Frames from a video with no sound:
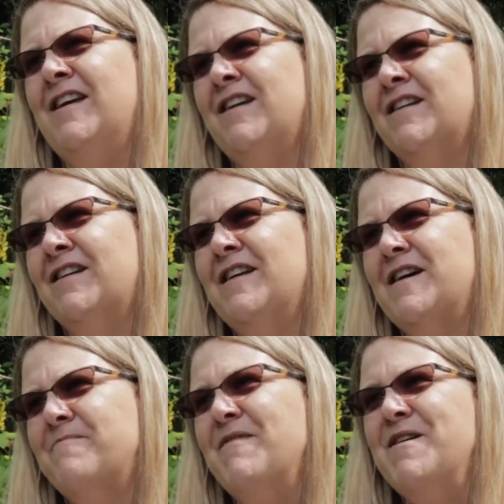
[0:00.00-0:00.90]

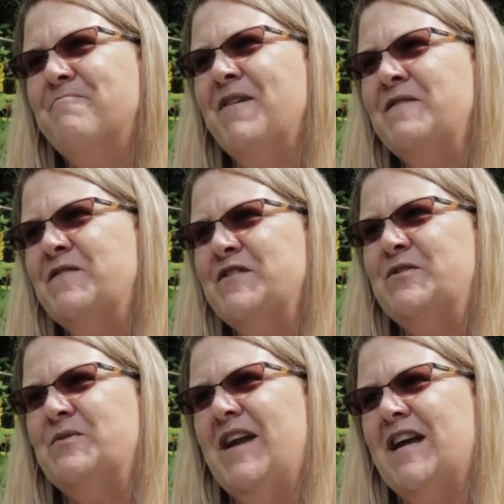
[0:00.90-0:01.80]
And my
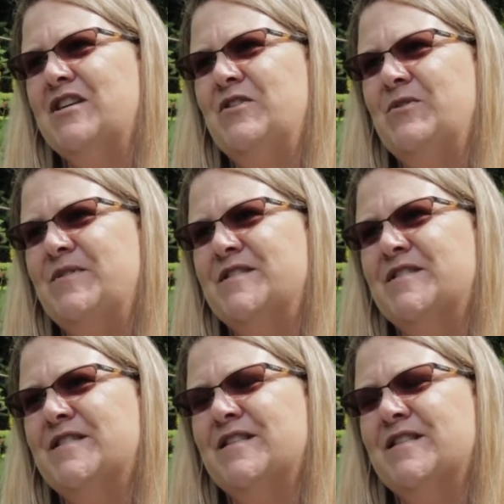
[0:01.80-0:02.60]
first reaction was,